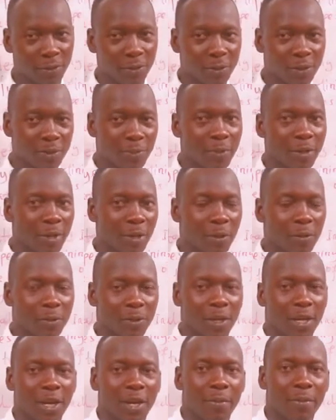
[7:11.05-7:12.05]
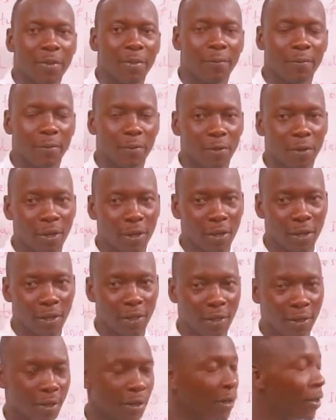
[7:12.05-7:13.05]
those minerals can be found
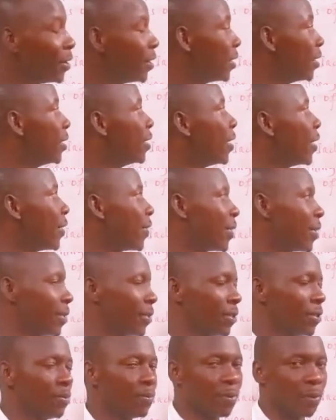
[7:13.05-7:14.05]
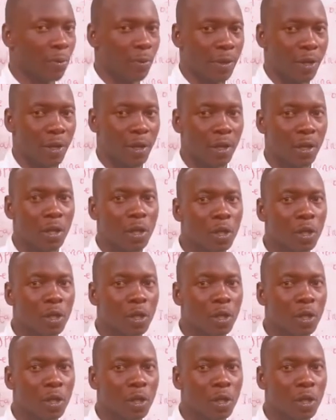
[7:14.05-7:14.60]
in the simple way.